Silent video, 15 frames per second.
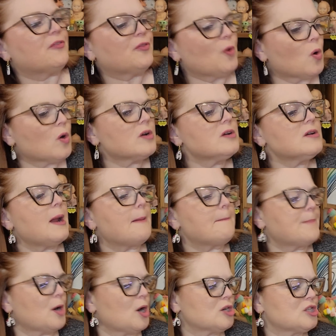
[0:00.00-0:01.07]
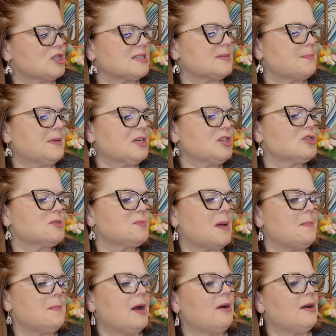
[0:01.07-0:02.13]
Thornton Burgess. Pictures
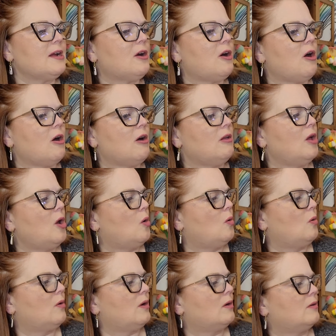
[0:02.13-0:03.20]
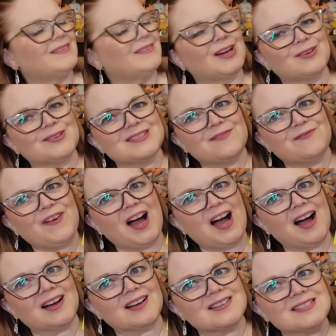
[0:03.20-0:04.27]
by Mary and Carl Hauge. There's the
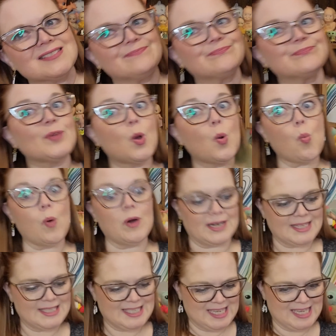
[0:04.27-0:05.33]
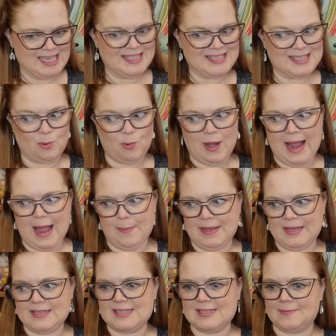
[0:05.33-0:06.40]
fox wanting to eat the
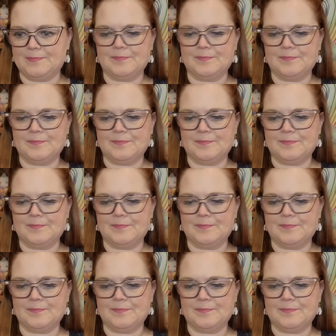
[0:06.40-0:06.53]
rabbit.